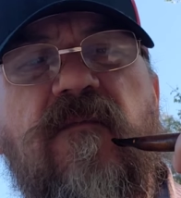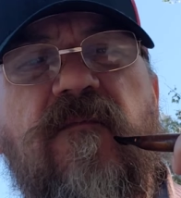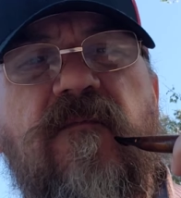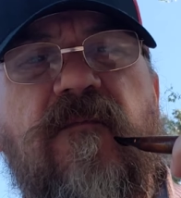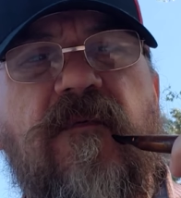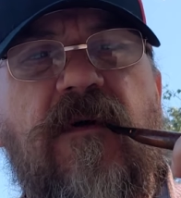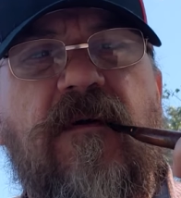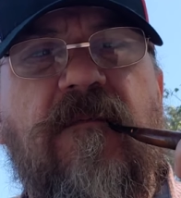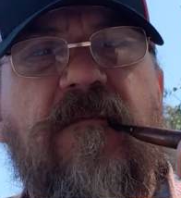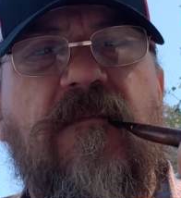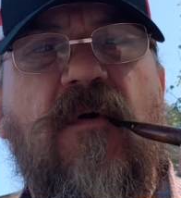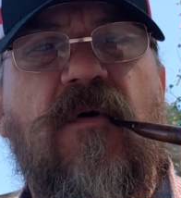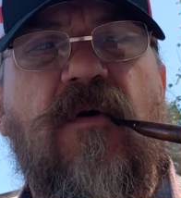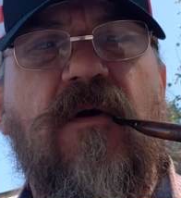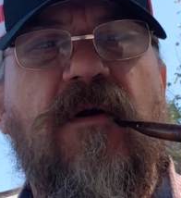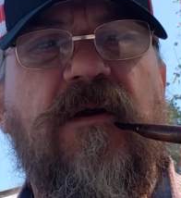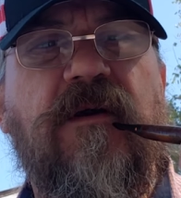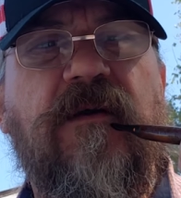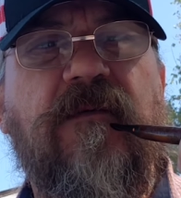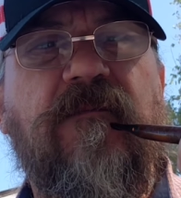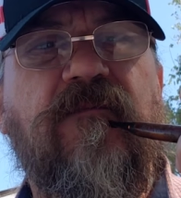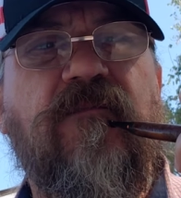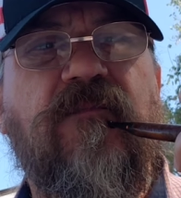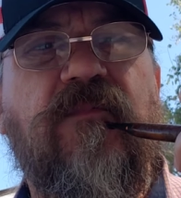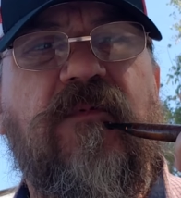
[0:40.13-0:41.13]
from our
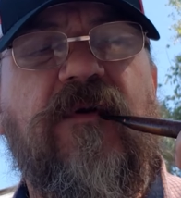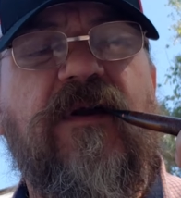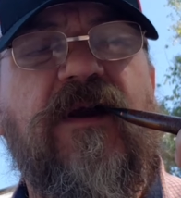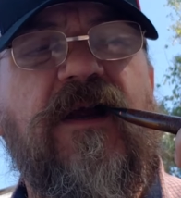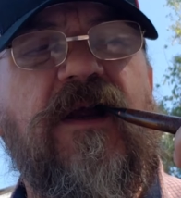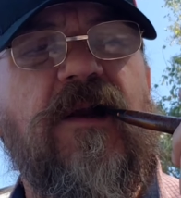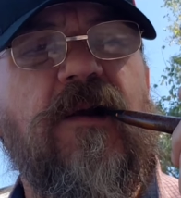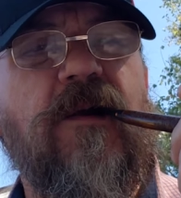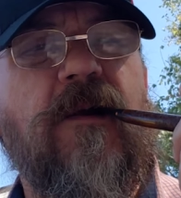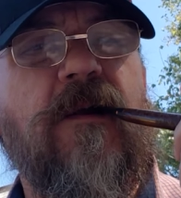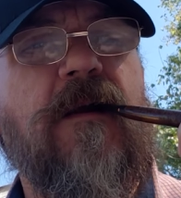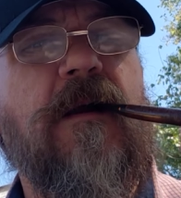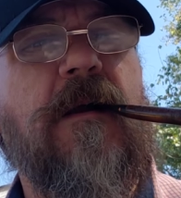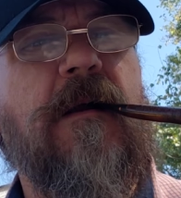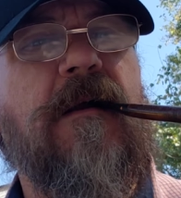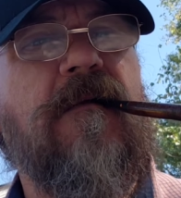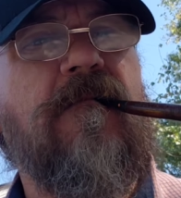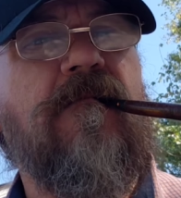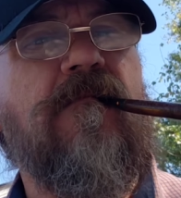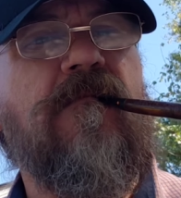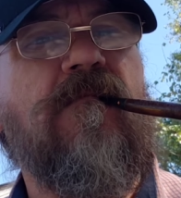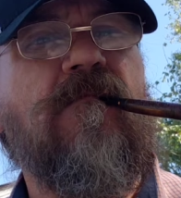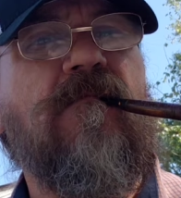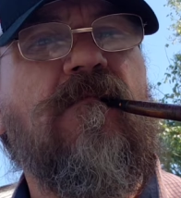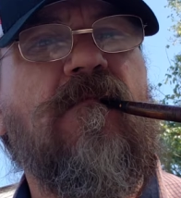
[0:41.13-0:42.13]
good friend
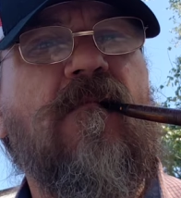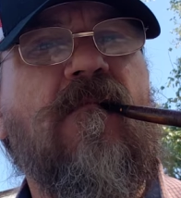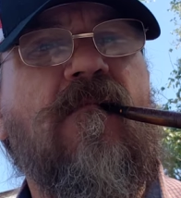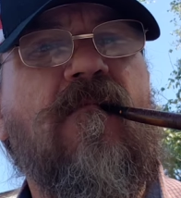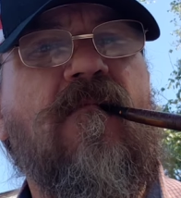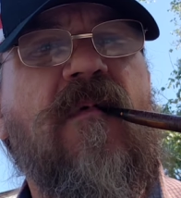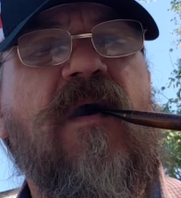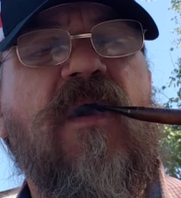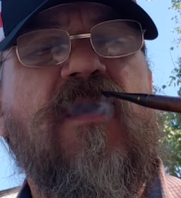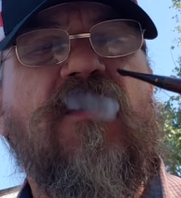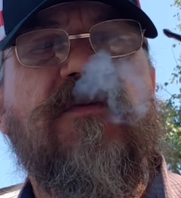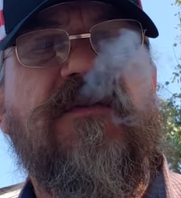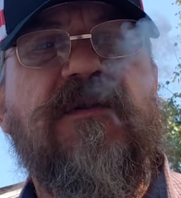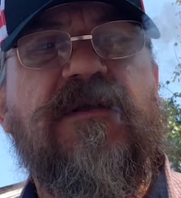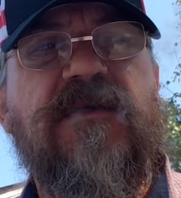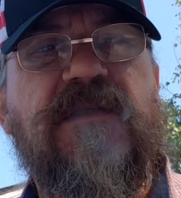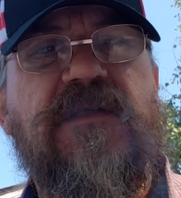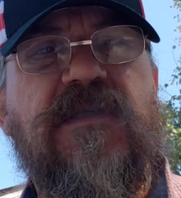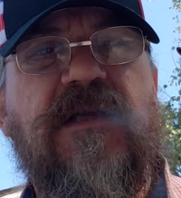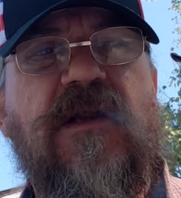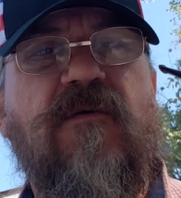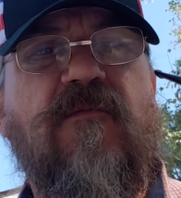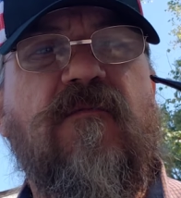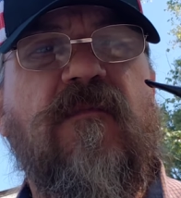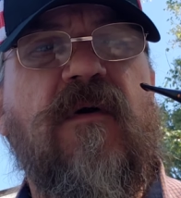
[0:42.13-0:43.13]

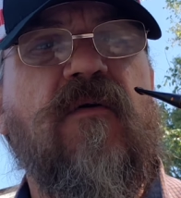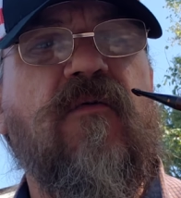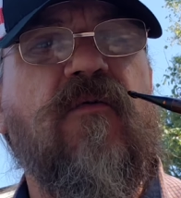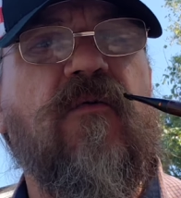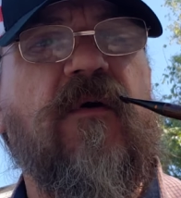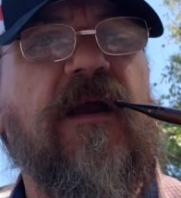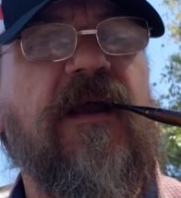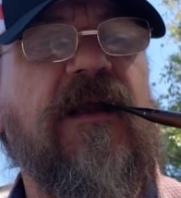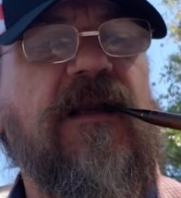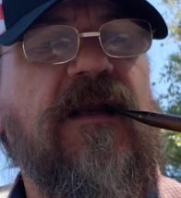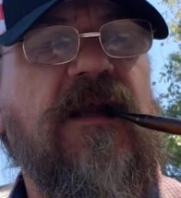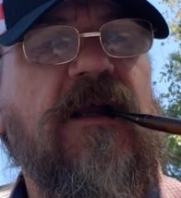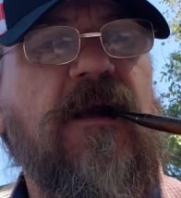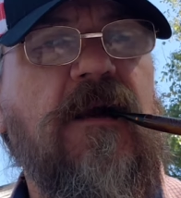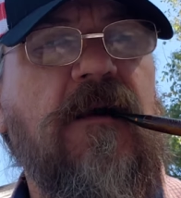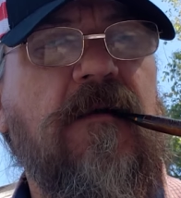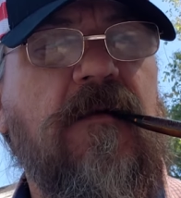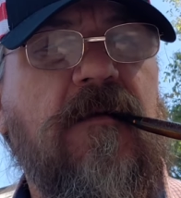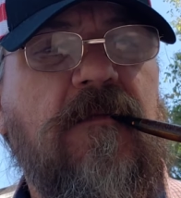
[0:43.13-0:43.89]
Slow Mo Randy.